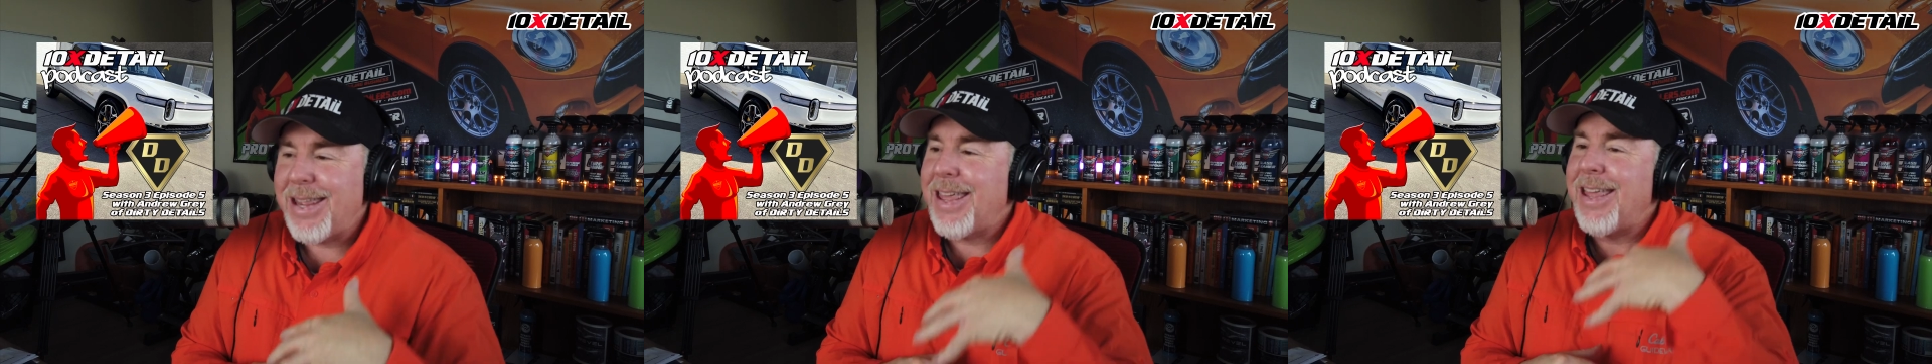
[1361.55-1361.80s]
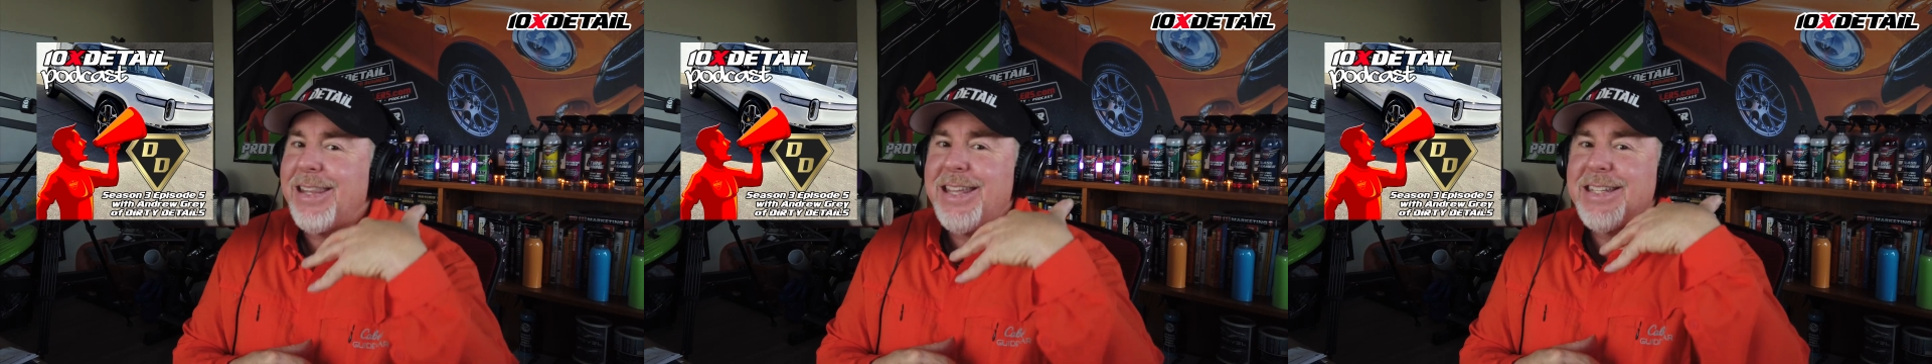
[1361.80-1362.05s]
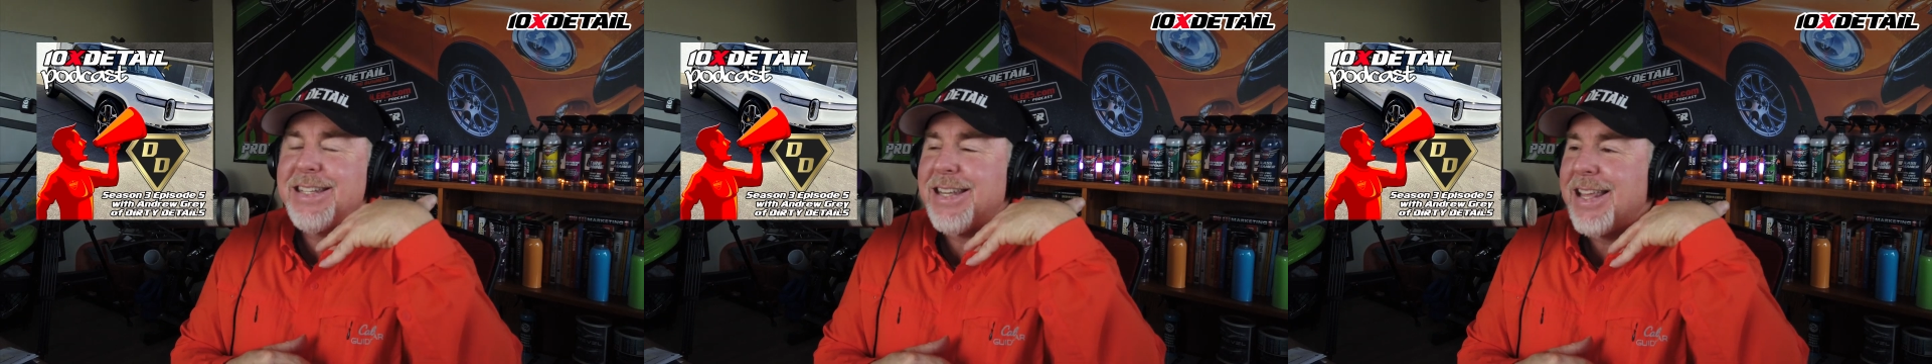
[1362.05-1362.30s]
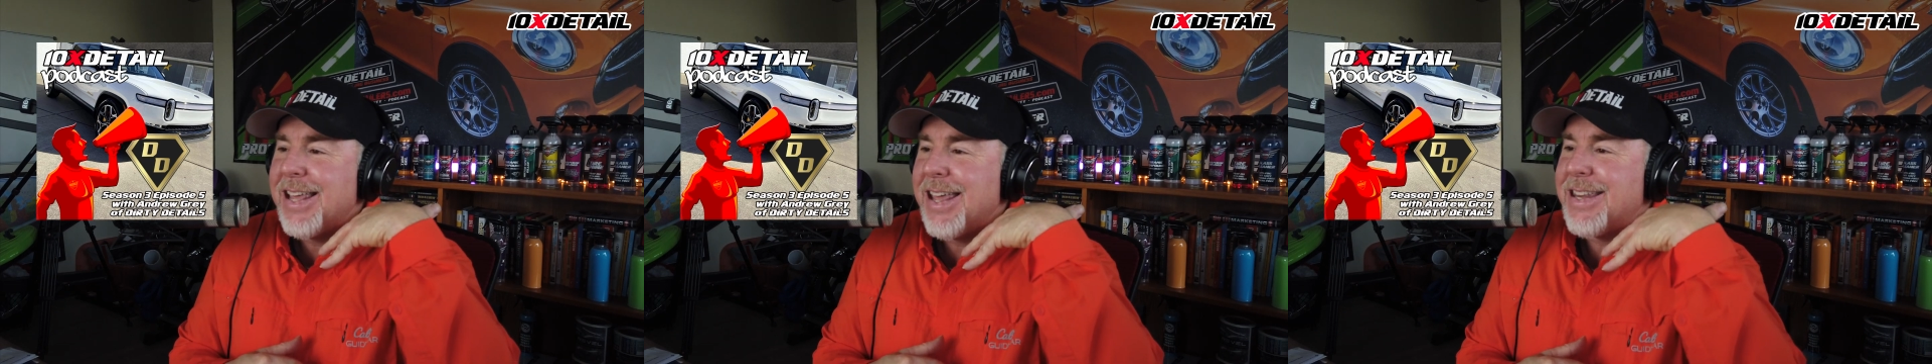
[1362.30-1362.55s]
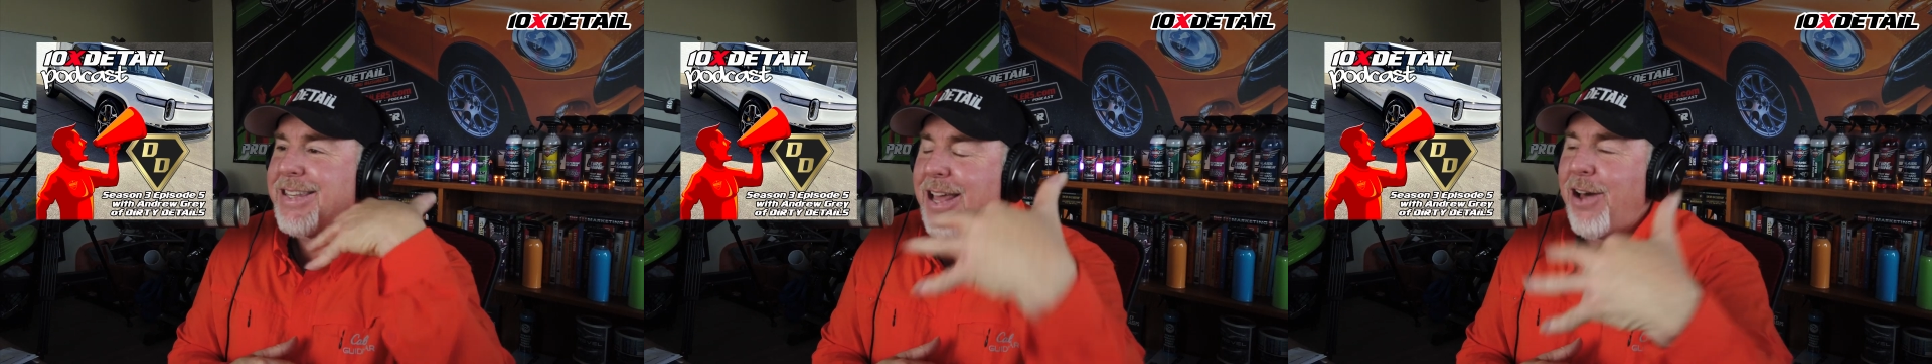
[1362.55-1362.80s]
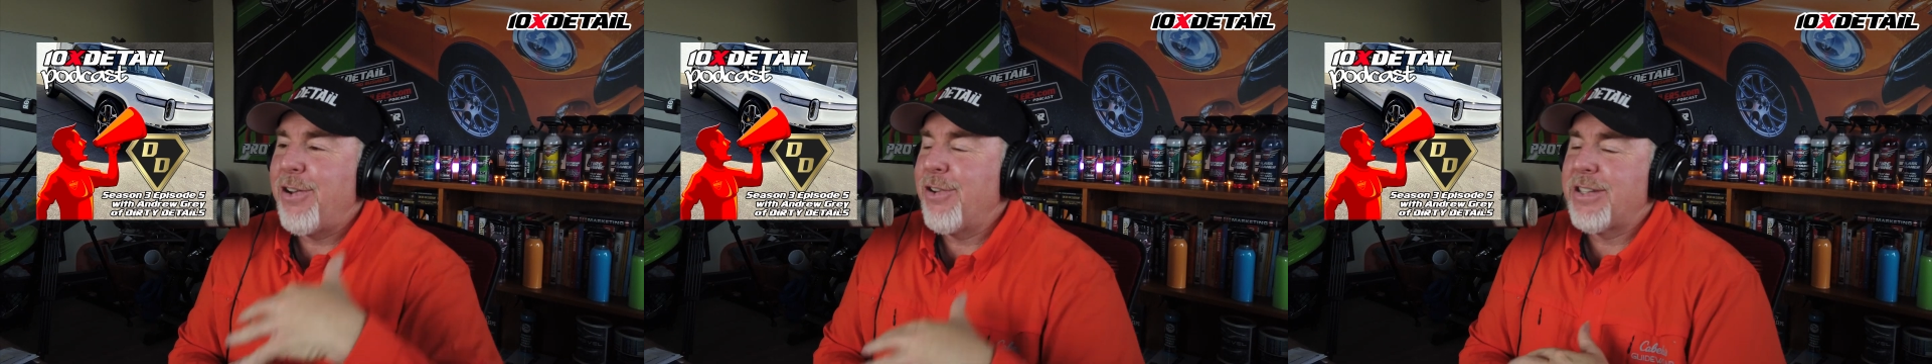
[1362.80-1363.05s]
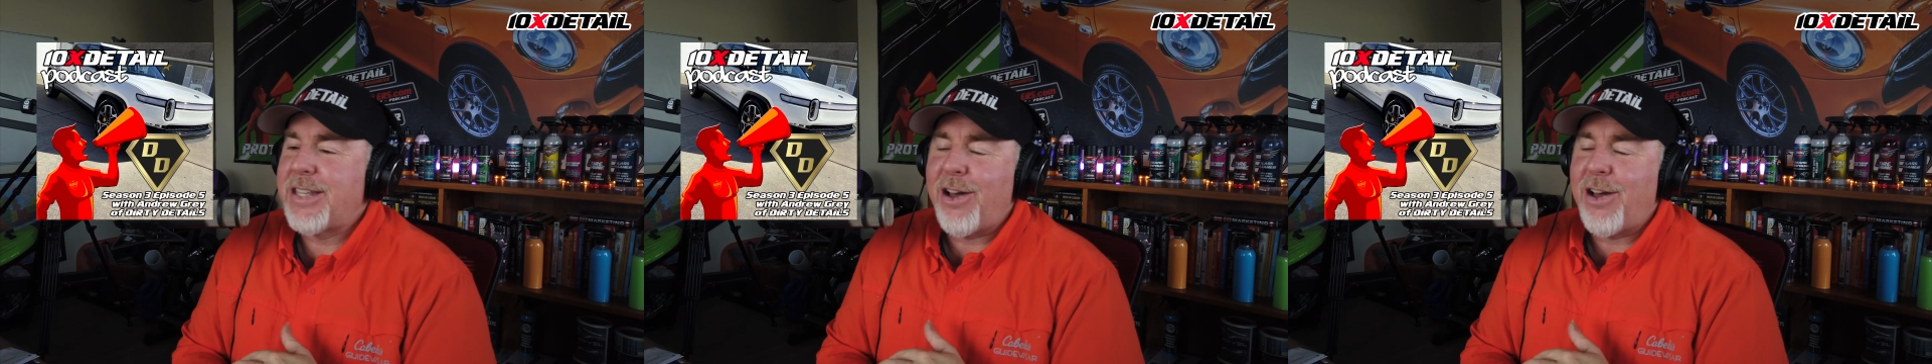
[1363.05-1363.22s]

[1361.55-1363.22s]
but at least tell